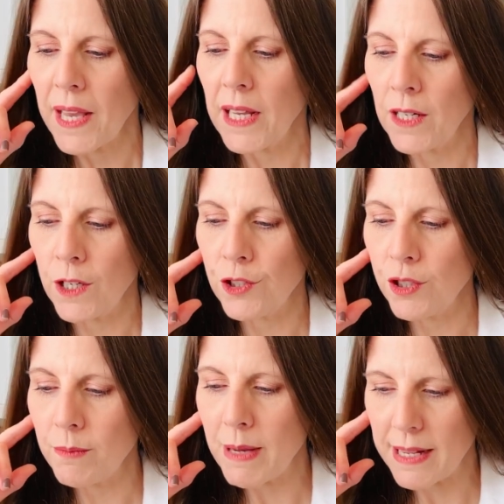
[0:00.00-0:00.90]
In her
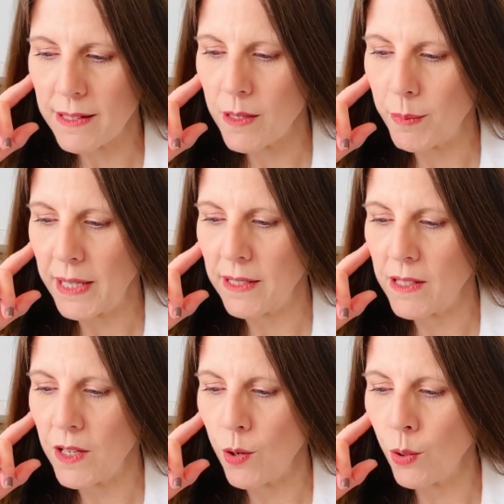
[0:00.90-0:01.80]
new masterpiece,
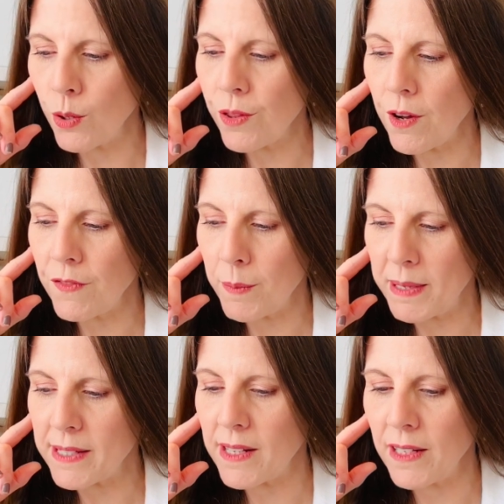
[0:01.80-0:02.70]
the author of the
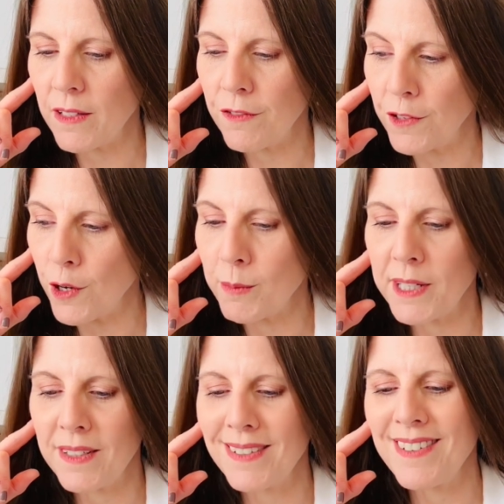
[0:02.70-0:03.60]
best-selling
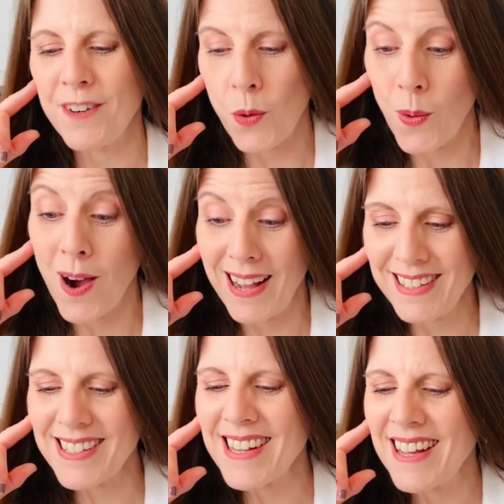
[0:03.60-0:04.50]
phenomenon
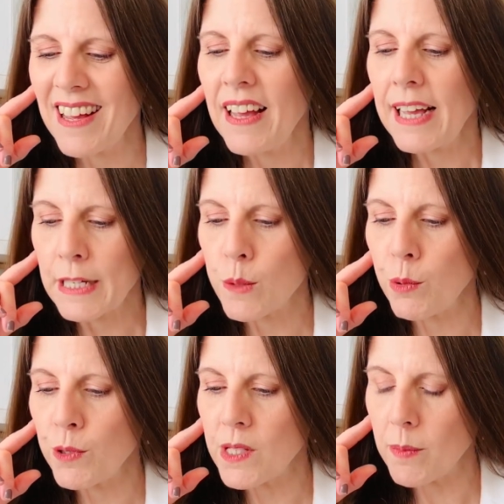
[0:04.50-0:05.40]
Quiet
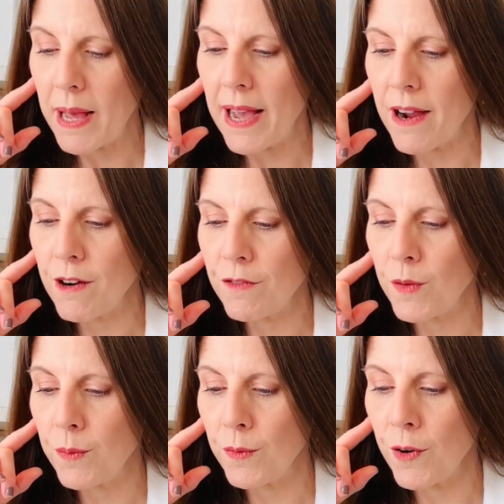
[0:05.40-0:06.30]
explores the power
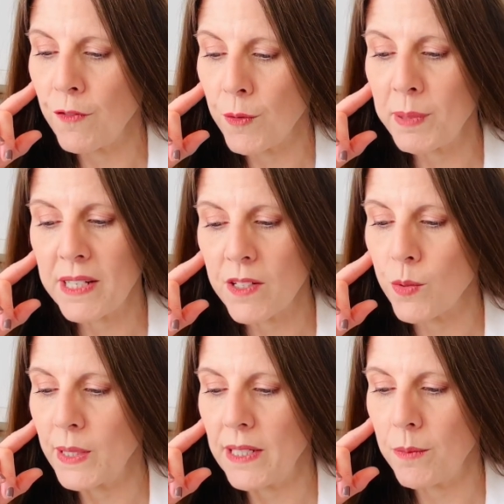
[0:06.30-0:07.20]
of the
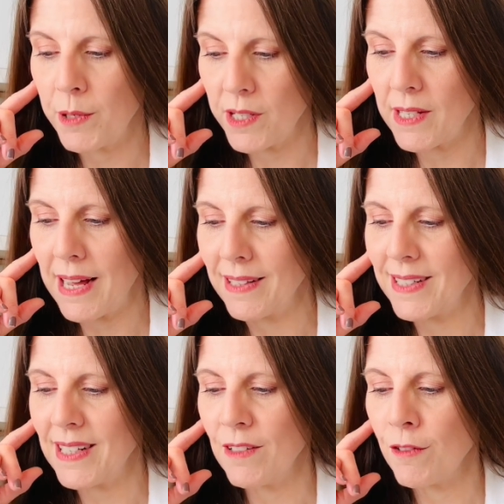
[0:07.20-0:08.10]
bittersweet
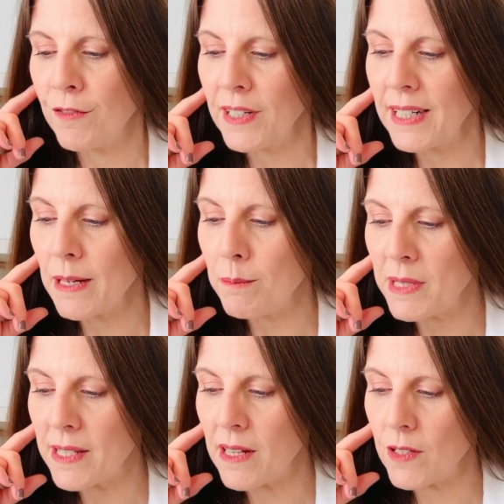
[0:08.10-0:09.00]
personality, revealing a
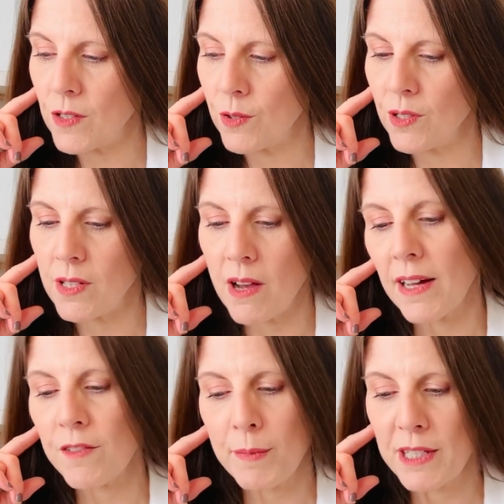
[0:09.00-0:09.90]
misunderstood
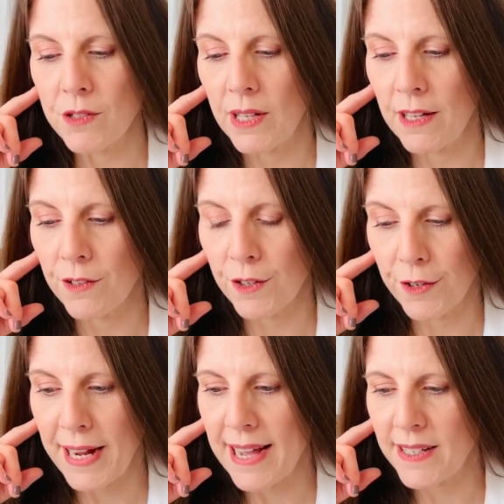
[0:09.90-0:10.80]
side of mental health and
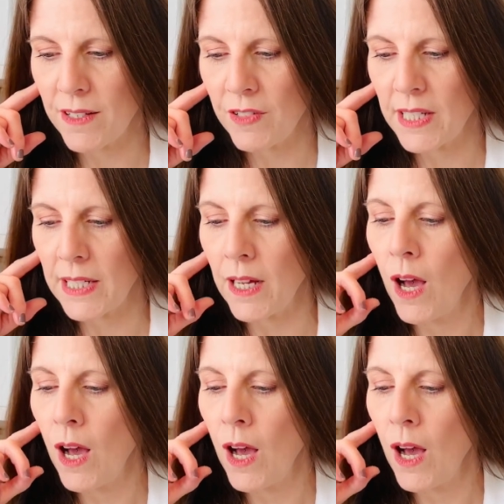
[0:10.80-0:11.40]
creativity